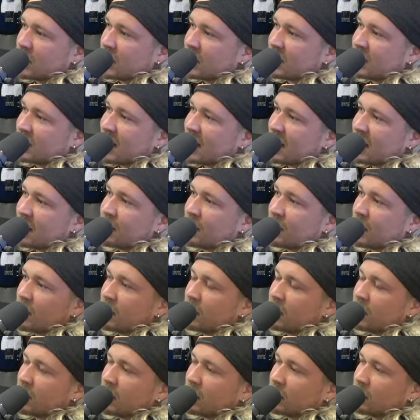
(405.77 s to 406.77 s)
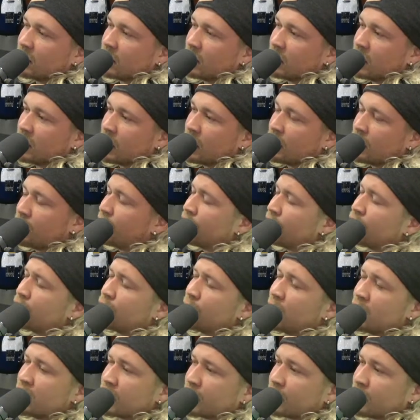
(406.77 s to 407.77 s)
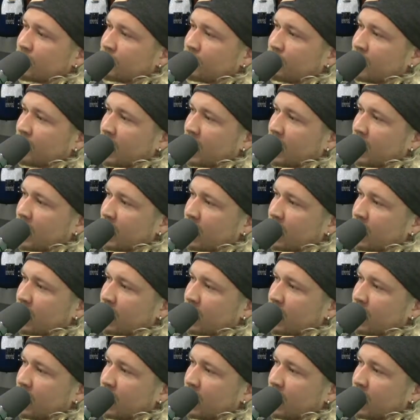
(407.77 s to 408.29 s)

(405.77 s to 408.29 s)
And is that even, if you do music for fun,